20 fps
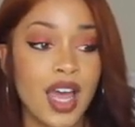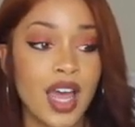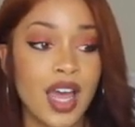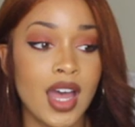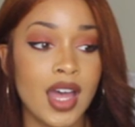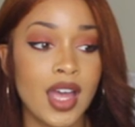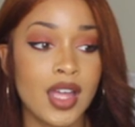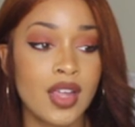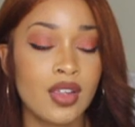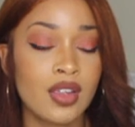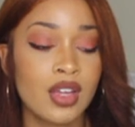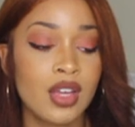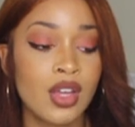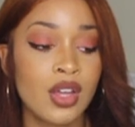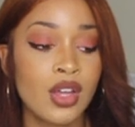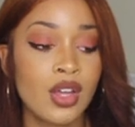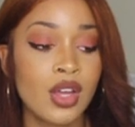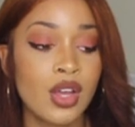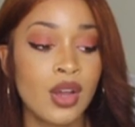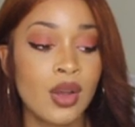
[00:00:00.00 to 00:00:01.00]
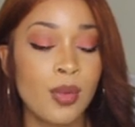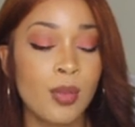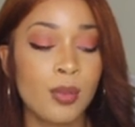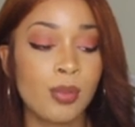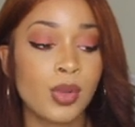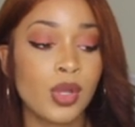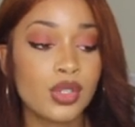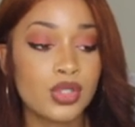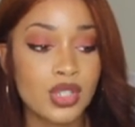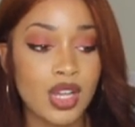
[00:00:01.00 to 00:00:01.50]
I
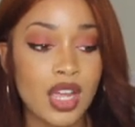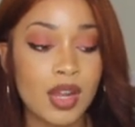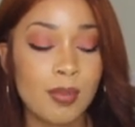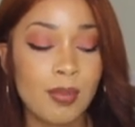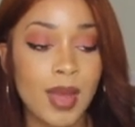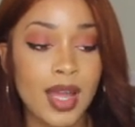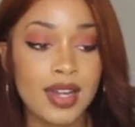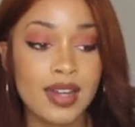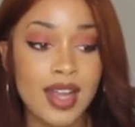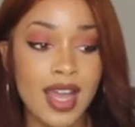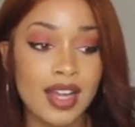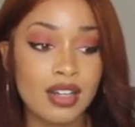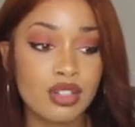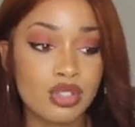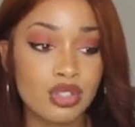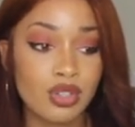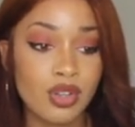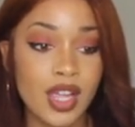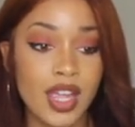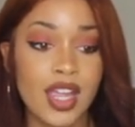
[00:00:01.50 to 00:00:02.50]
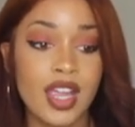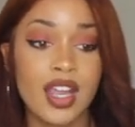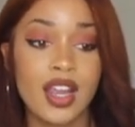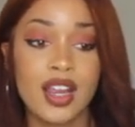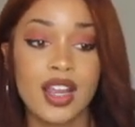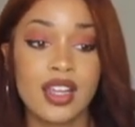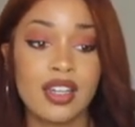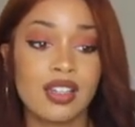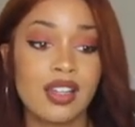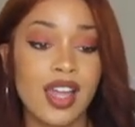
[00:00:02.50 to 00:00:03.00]
blow dried my natural
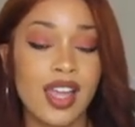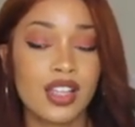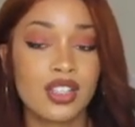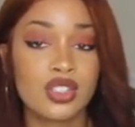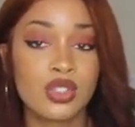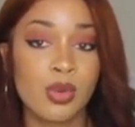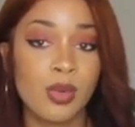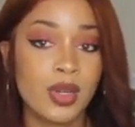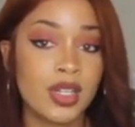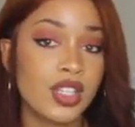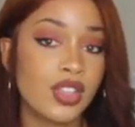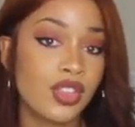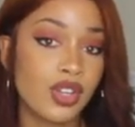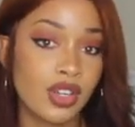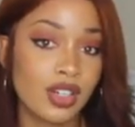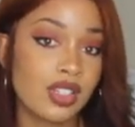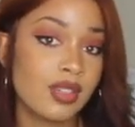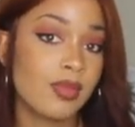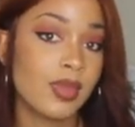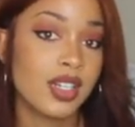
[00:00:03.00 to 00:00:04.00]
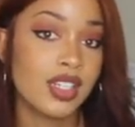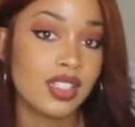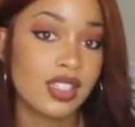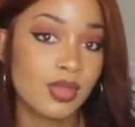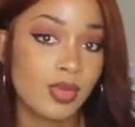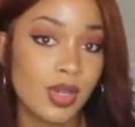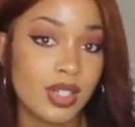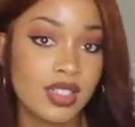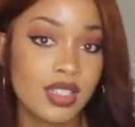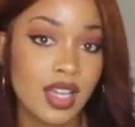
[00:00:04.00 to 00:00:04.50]
hair in like 20-30
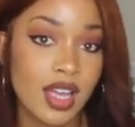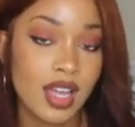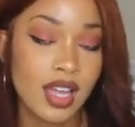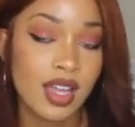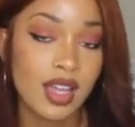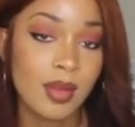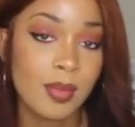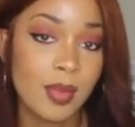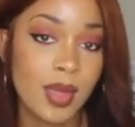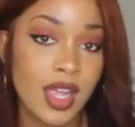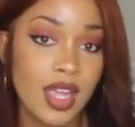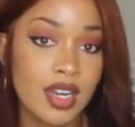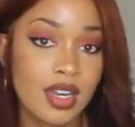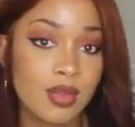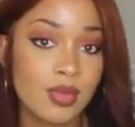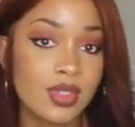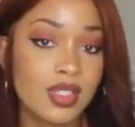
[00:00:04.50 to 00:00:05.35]
minutes one time and it